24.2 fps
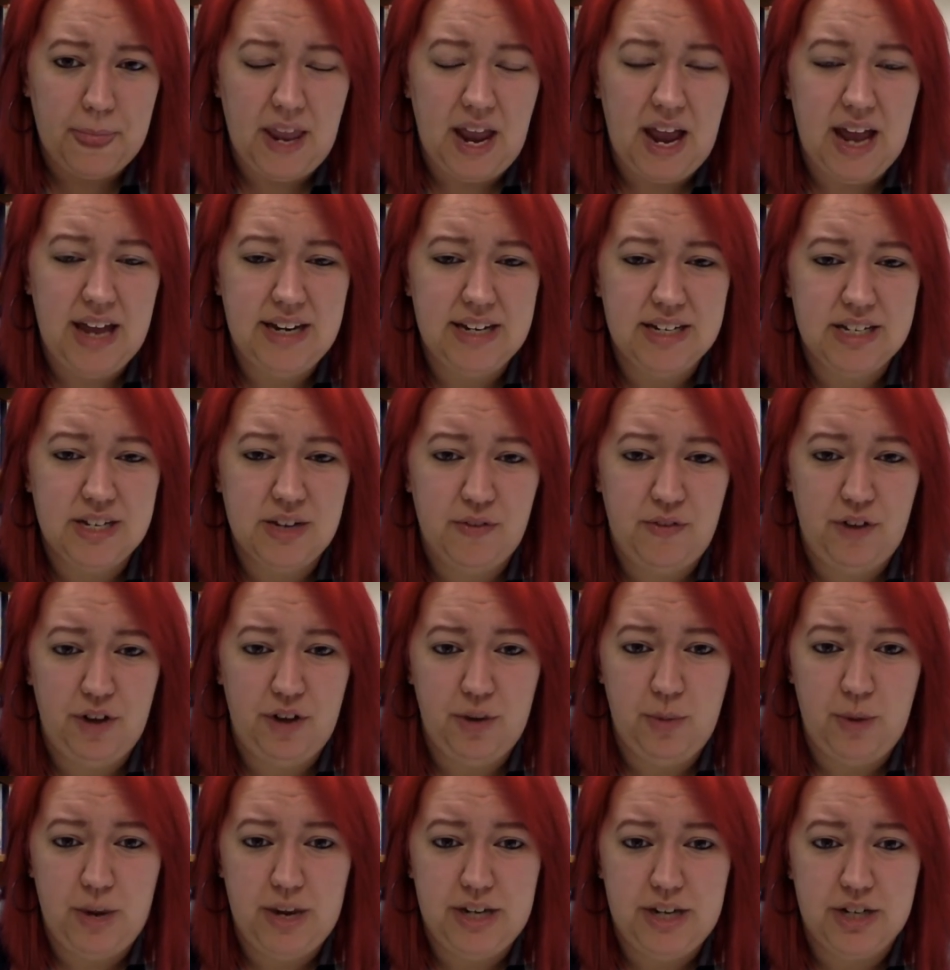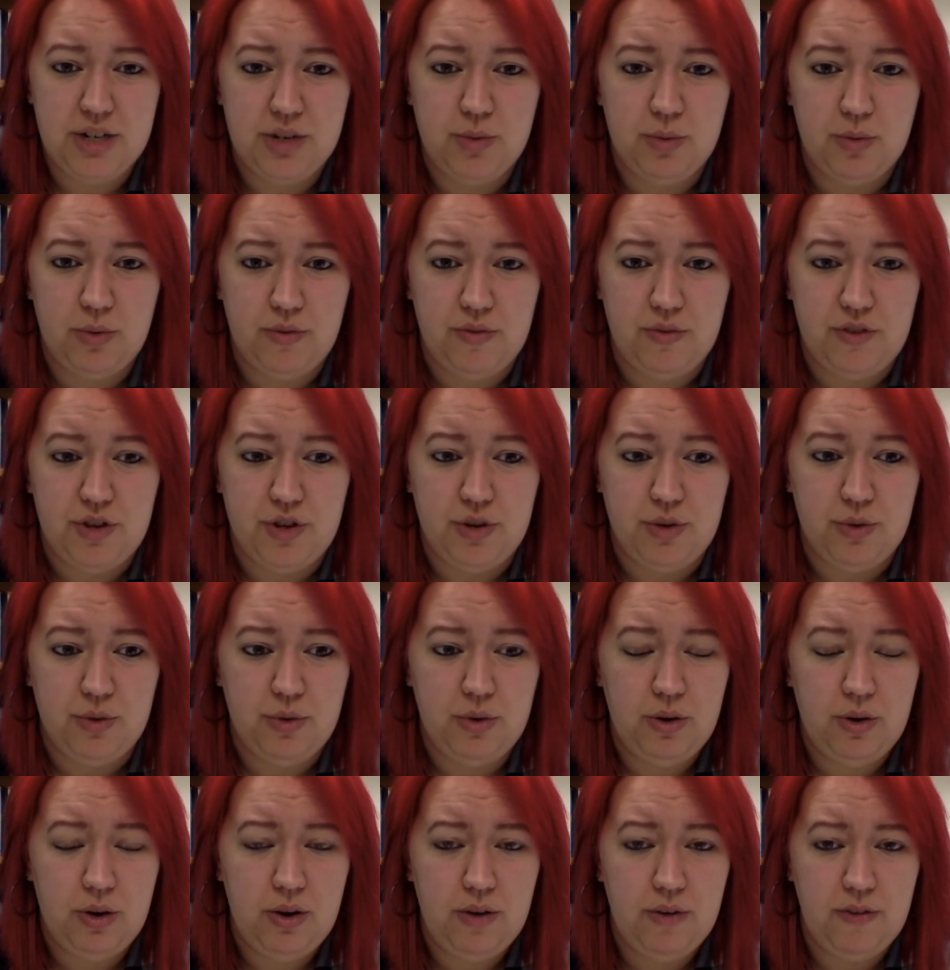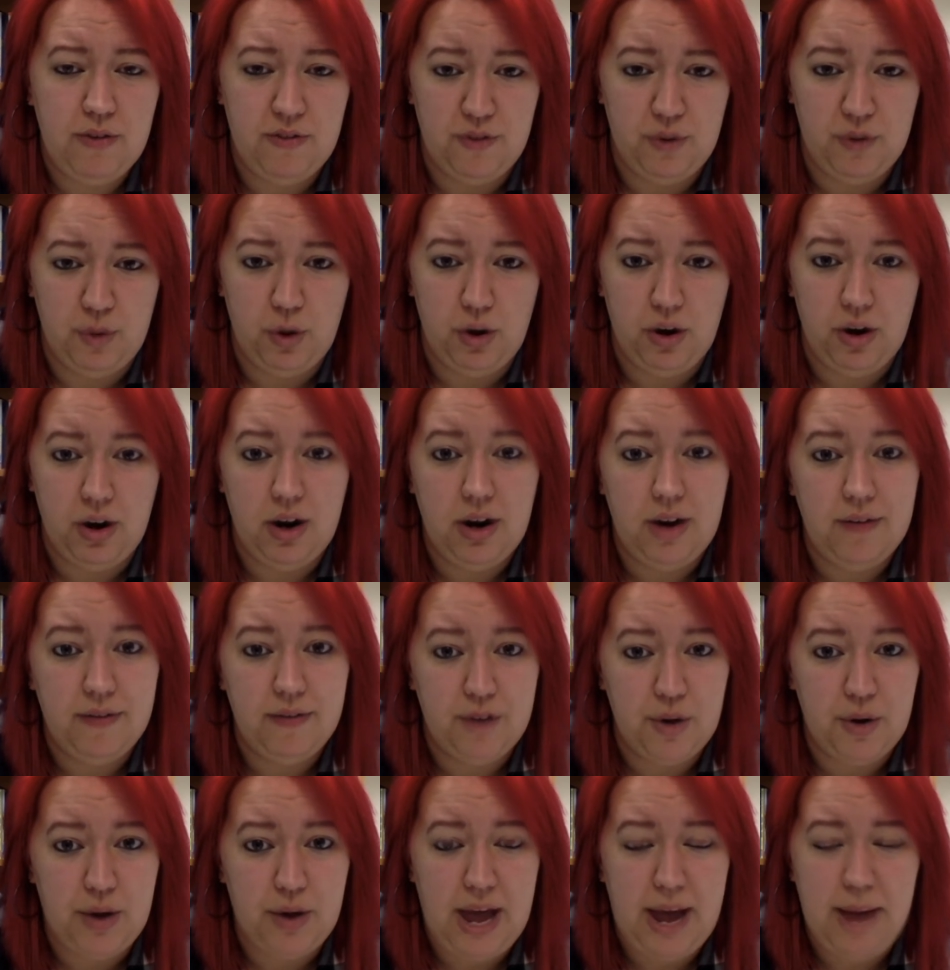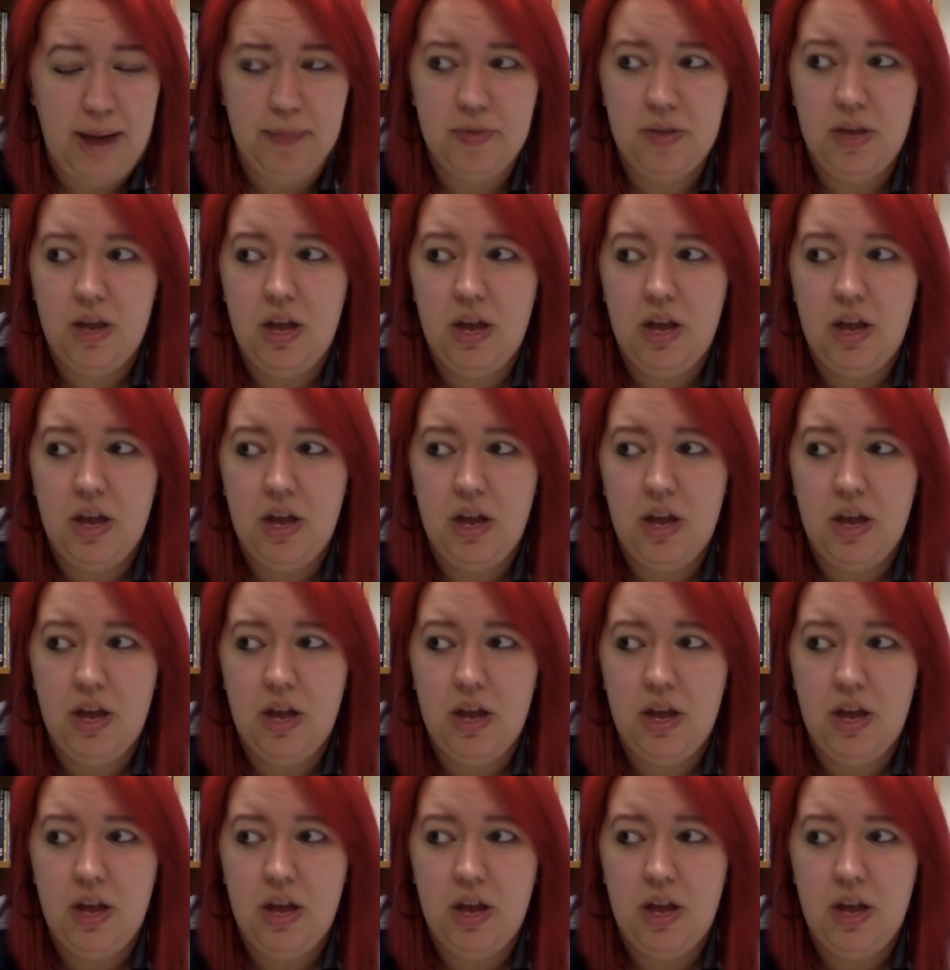and it's a fun way to review for vocab.